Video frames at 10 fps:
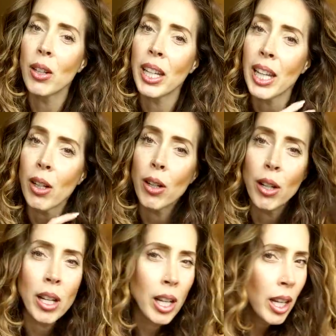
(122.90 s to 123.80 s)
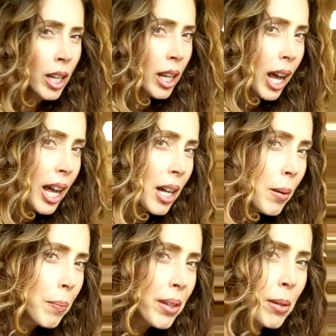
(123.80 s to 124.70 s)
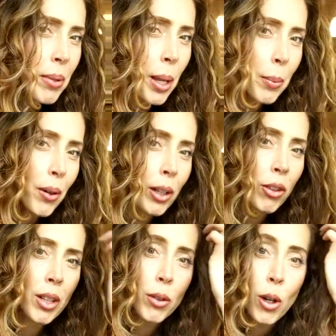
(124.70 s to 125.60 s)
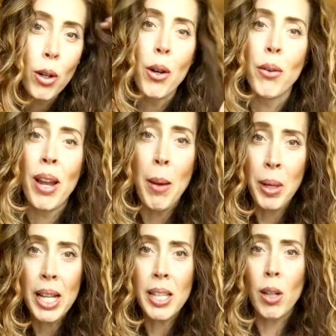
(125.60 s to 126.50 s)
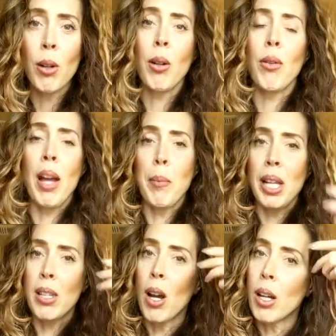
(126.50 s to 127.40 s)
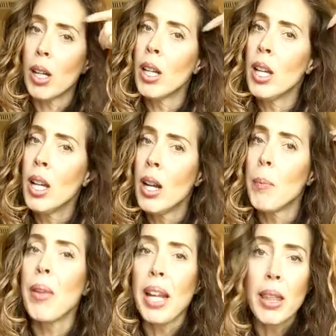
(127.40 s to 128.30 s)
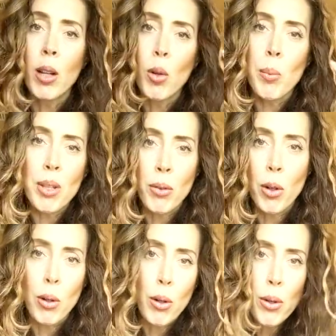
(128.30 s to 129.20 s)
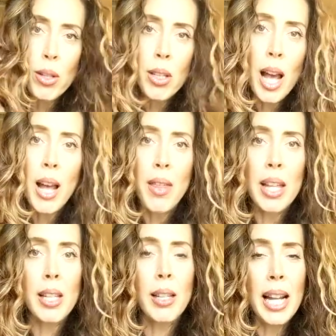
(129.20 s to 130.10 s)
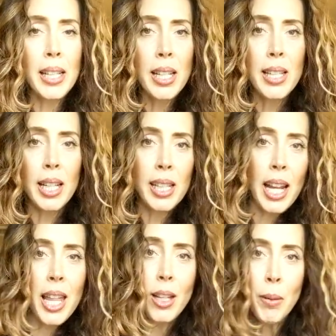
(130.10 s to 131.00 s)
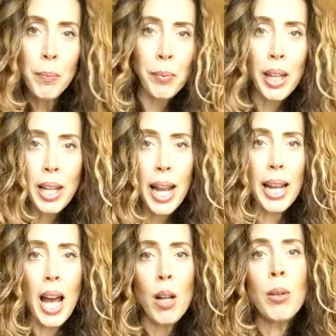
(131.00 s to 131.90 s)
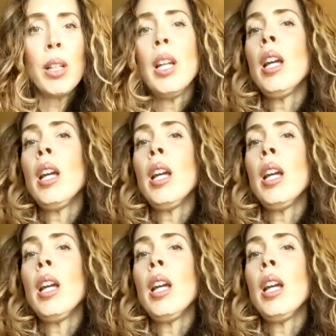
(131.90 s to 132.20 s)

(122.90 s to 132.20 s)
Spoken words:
under here, some separation of curl families, and curl families are like the groups of curls that like to stick together and hang out.